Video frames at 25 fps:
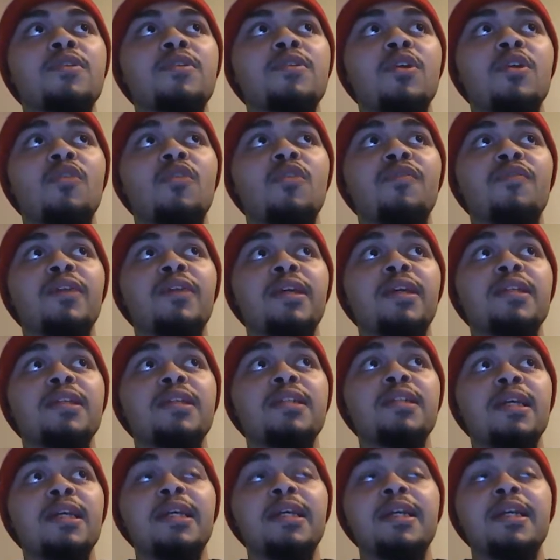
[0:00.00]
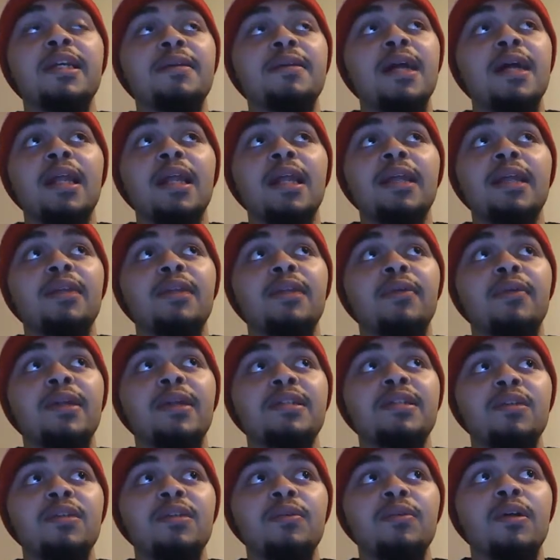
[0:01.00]
So hopefully he, he keeps, I like the run
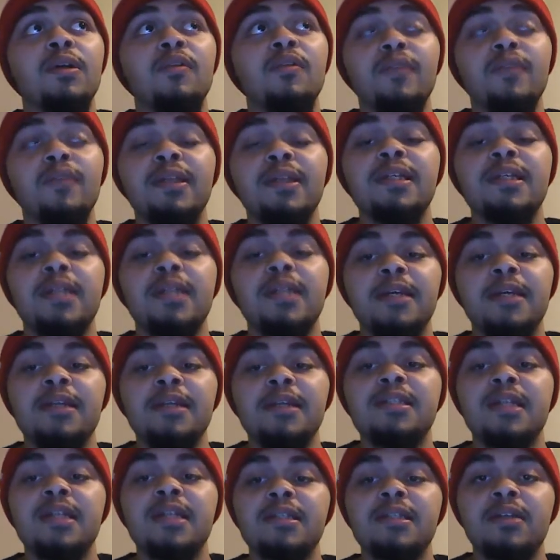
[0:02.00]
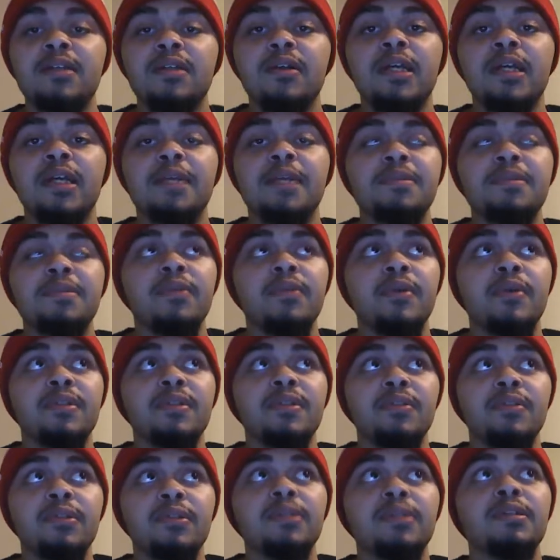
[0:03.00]
he's doing. Hopefully he, he stays there and keeps doing what
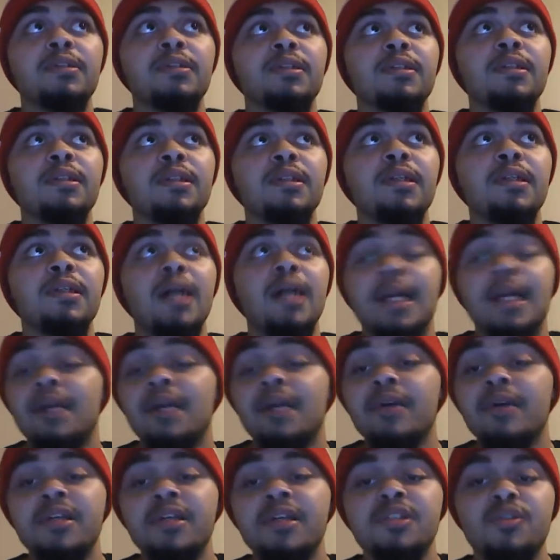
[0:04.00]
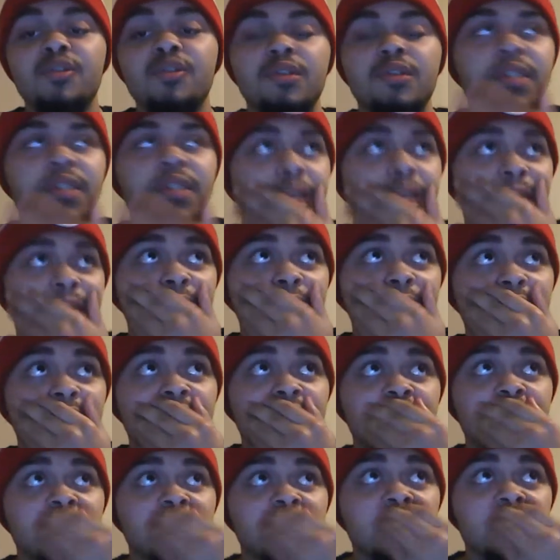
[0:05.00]
he's doing. I know he enjoys it. I, I
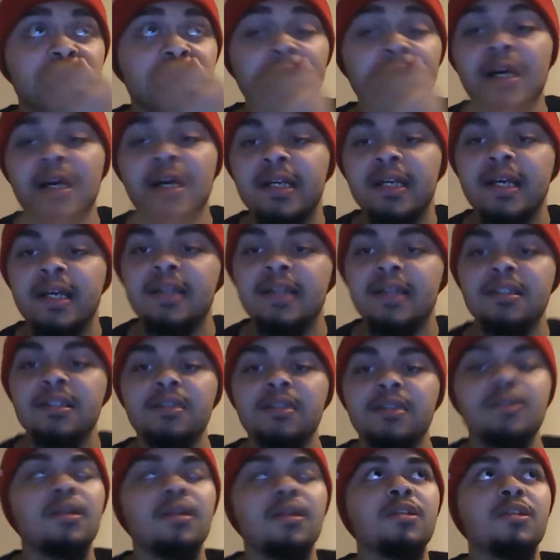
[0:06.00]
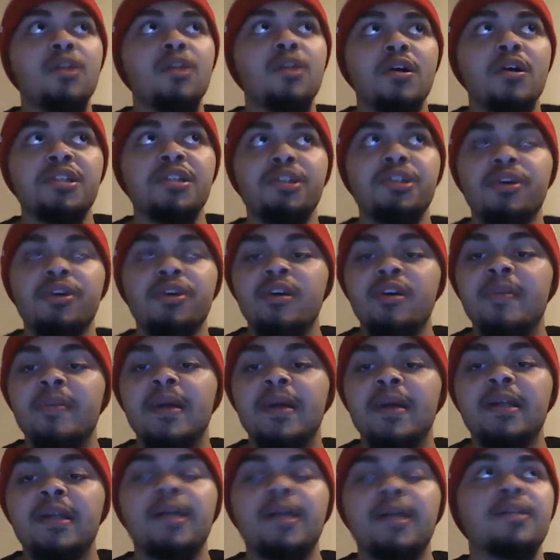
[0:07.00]
listen to his podcast, the uh, Talk is Jericho
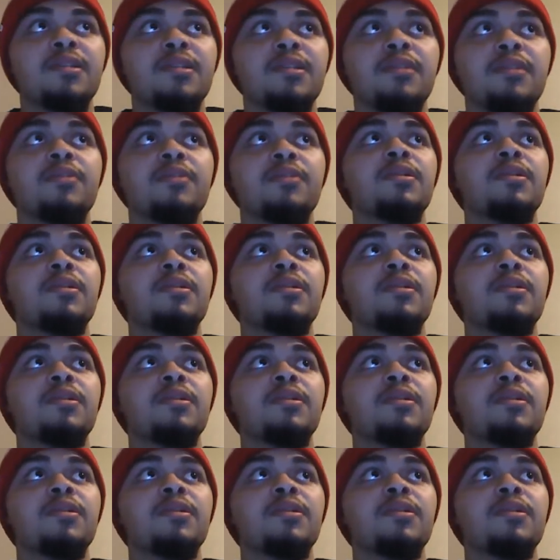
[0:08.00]
podcast. So